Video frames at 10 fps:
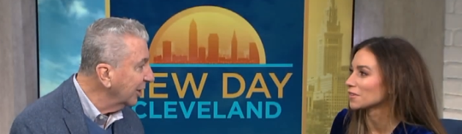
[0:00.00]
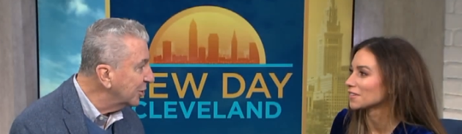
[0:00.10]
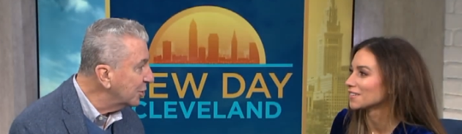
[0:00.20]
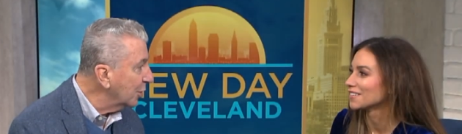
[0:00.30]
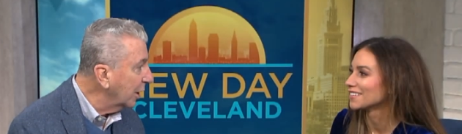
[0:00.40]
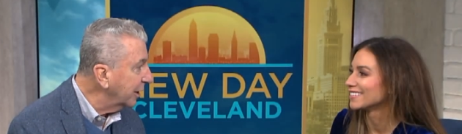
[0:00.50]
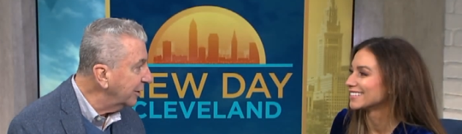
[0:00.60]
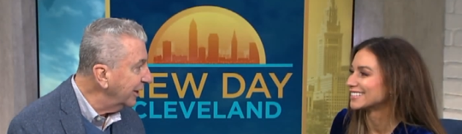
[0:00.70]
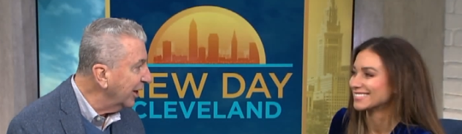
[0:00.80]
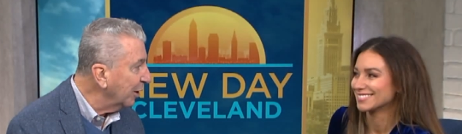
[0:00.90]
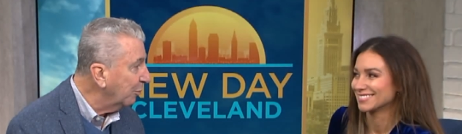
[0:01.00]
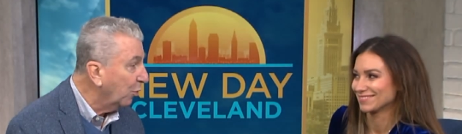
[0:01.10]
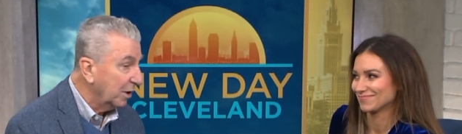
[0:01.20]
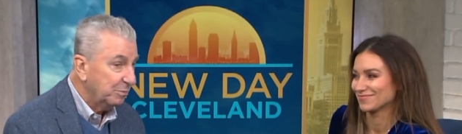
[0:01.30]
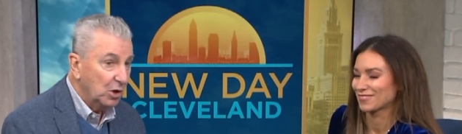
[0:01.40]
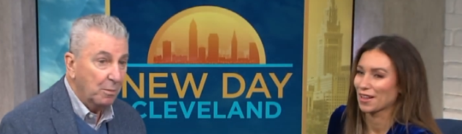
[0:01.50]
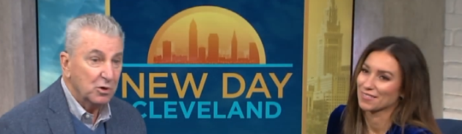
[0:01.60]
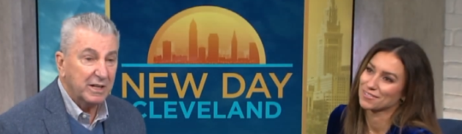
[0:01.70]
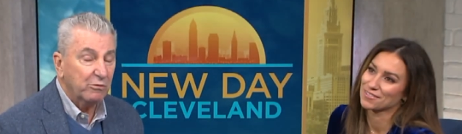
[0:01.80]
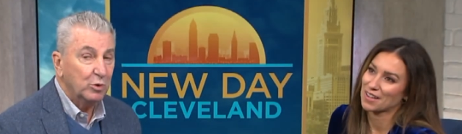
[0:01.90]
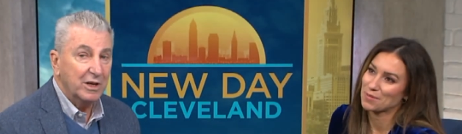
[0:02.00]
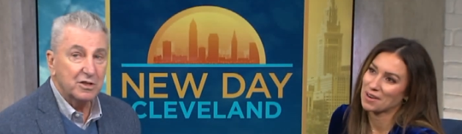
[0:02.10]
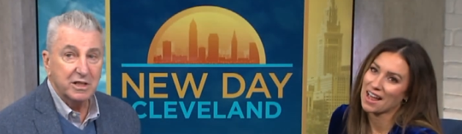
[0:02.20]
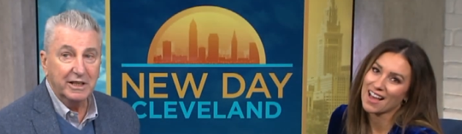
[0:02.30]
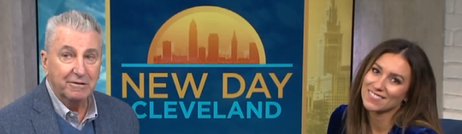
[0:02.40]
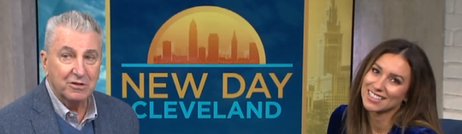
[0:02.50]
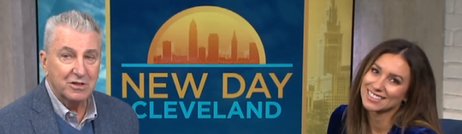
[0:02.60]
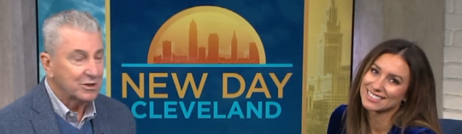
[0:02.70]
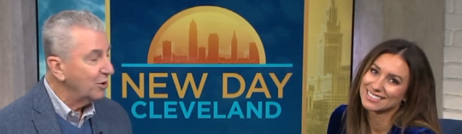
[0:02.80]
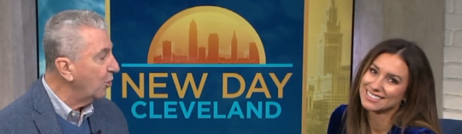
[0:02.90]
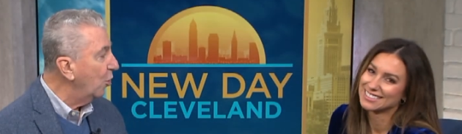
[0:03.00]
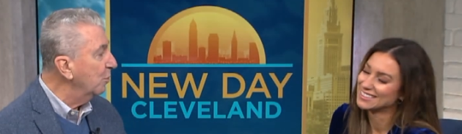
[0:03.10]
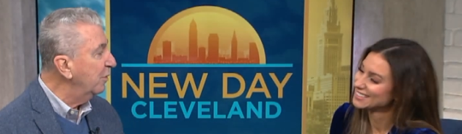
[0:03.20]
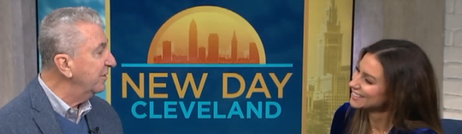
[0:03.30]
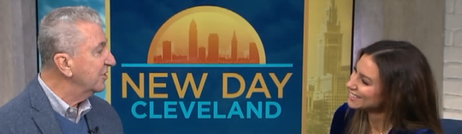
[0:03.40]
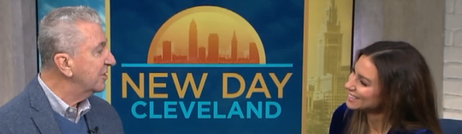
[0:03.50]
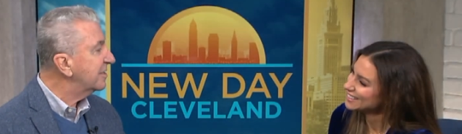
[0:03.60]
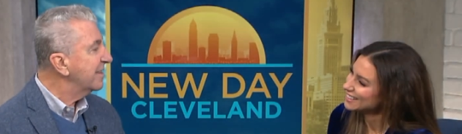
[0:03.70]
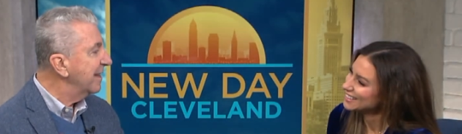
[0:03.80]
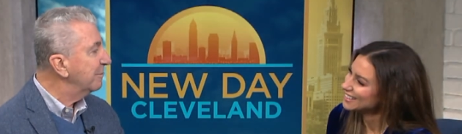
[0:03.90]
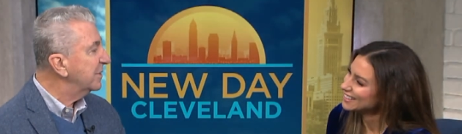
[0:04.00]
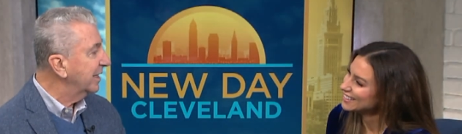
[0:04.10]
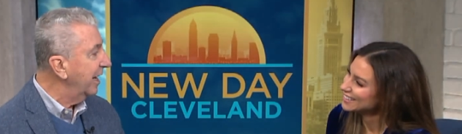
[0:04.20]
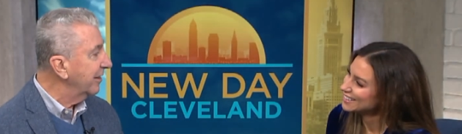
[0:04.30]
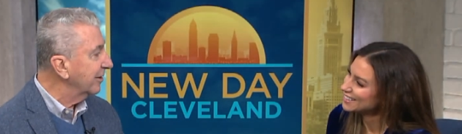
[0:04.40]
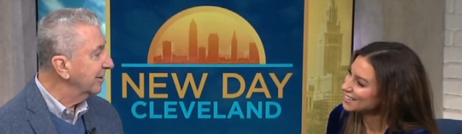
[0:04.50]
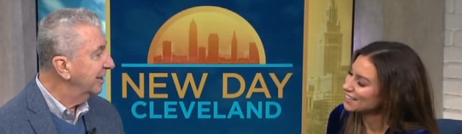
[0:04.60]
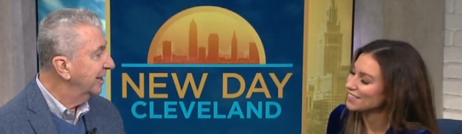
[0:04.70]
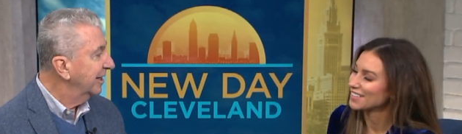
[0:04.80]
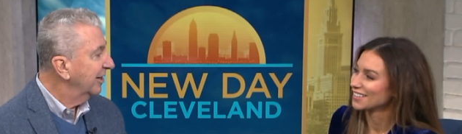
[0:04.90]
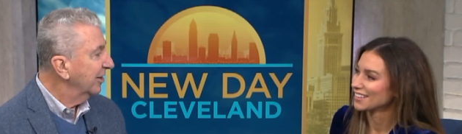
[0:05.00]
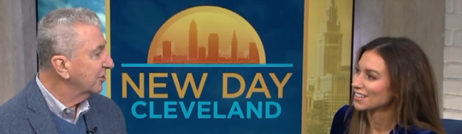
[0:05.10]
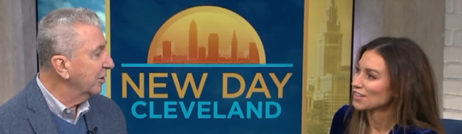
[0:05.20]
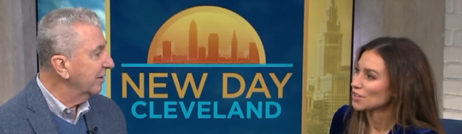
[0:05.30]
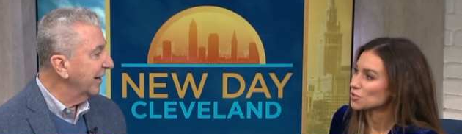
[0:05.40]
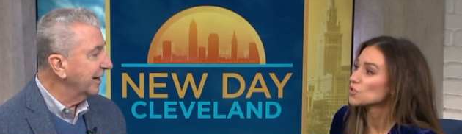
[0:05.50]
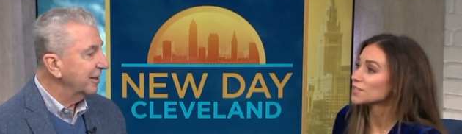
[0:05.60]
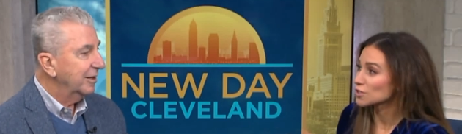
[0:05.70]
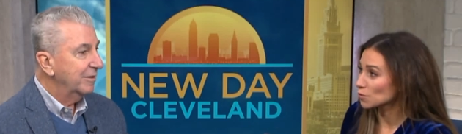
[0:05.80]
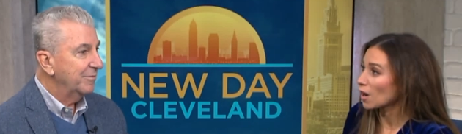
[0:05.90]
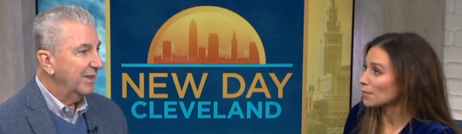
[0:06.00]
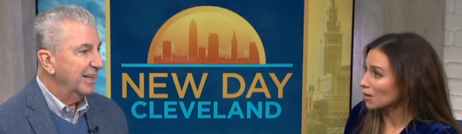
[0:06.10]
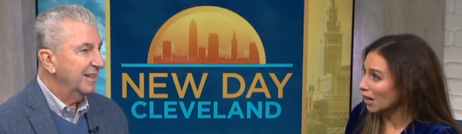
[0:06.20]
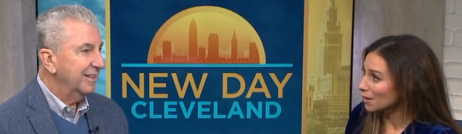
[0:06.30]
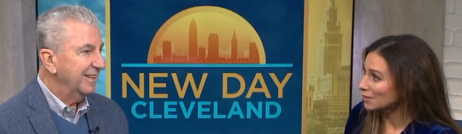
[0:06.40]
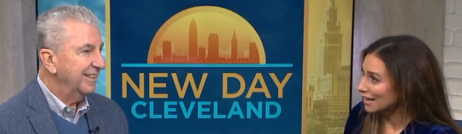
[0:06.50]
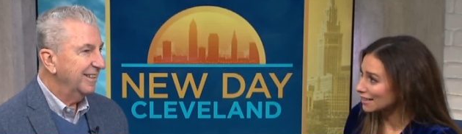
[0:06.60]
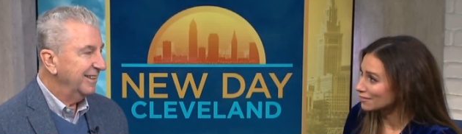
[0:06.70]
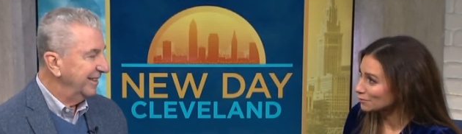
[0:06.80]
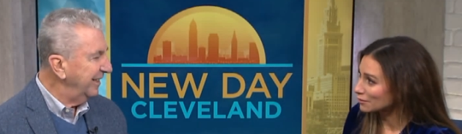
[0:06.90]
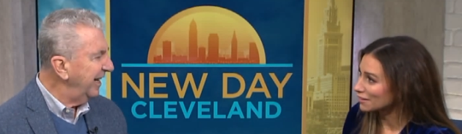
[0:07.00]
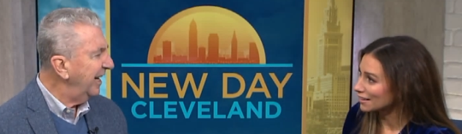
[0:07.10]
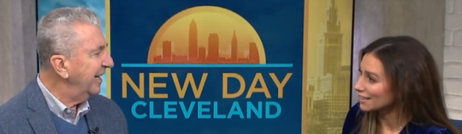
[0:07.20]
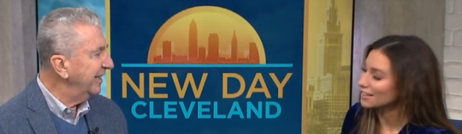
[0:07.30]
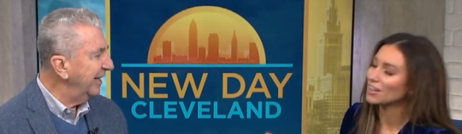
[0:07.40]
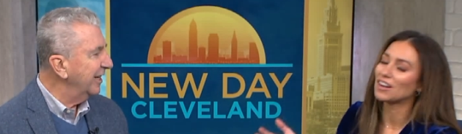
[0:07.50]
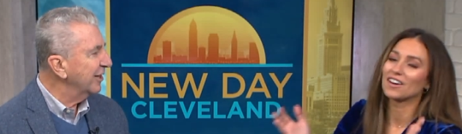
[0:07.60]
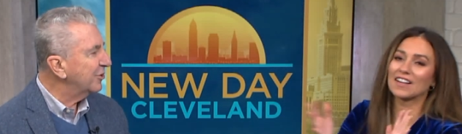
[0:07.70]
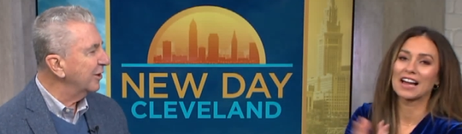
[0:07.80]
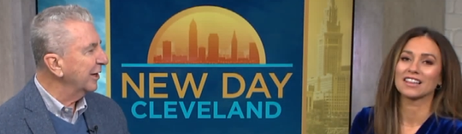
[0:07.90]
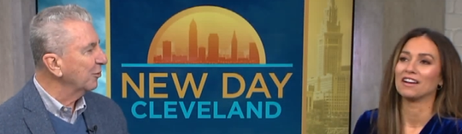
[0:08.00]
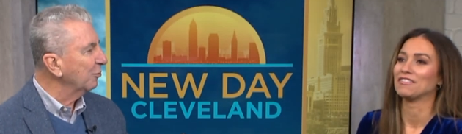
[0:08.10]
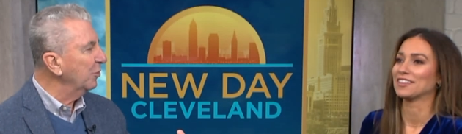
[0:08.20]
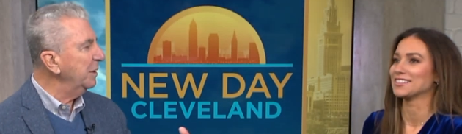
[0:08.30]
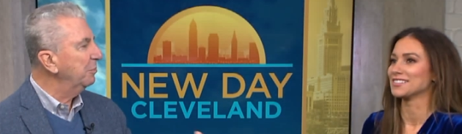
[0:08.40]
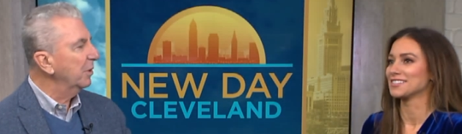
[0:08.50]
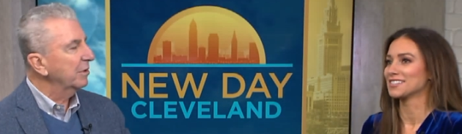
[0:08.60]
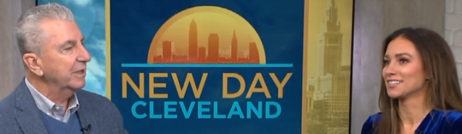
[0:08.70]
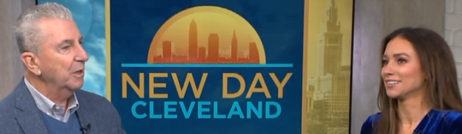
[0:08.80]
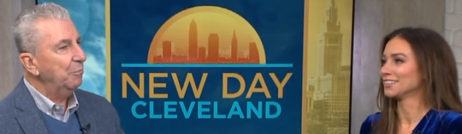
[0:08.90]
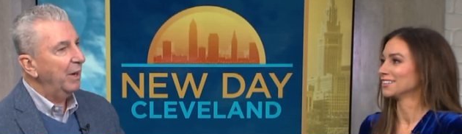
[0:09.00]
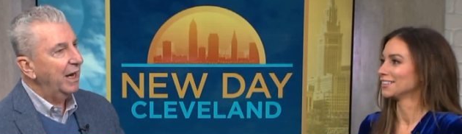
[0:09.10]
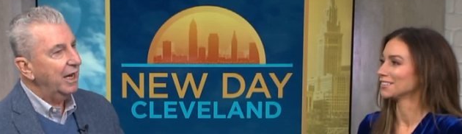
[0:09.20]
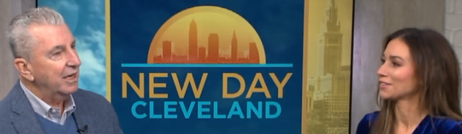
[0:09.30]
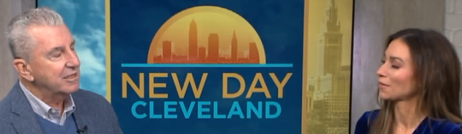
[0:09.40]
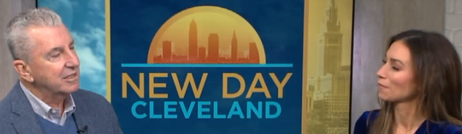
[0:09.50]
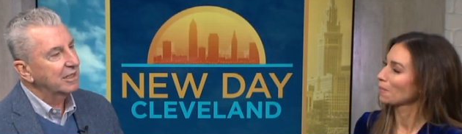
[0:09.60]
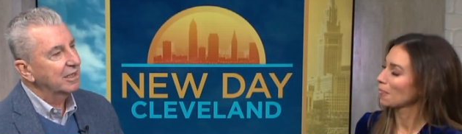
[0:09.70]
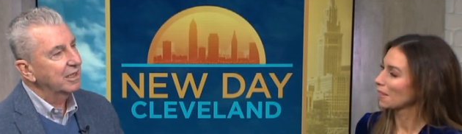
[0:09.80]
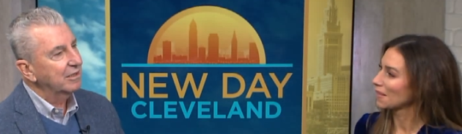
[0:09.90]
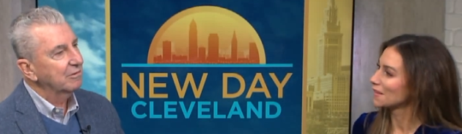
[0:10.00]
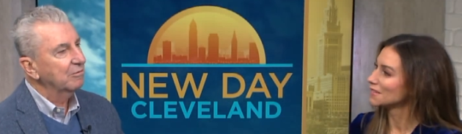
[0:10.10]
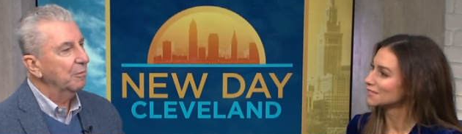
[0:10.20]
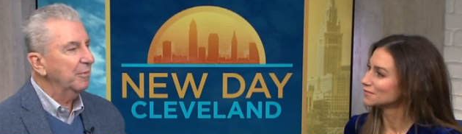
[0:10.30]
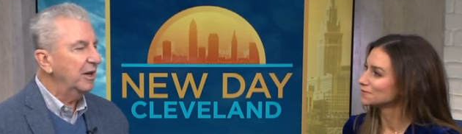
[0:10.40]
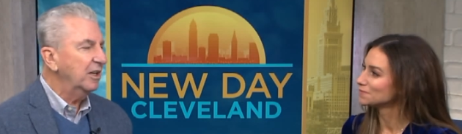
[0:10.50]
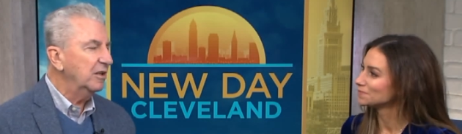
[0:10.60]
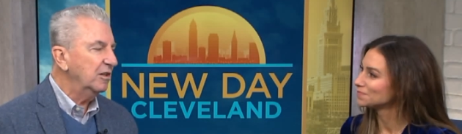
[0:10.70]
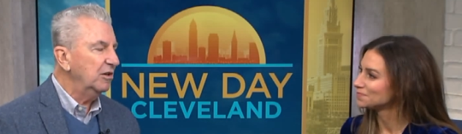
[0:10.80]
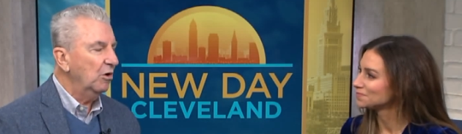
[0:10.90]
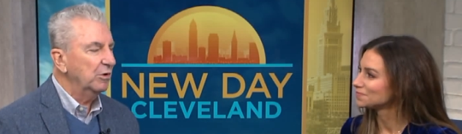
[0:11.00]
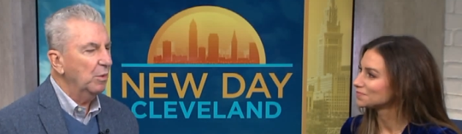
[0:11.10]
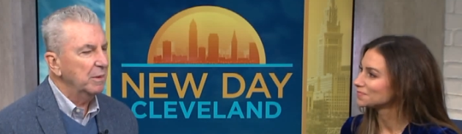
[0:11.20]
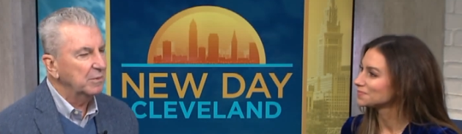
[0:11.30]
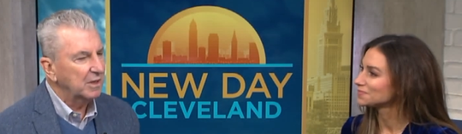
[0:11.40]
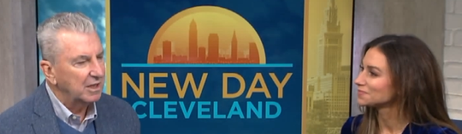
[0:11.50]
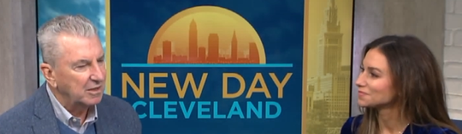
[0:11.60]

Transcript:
Speaker 1: get stuck at the airport, but almost everyone they else leaves. So the whole movie is just them together sort of like. So this is a
Speaker 2: rom com kind of movie. Yeah, oh, like, yeah. Oh, it's sort I of like rebuilding
Speaker 1: these. the past, and and you know you want them to get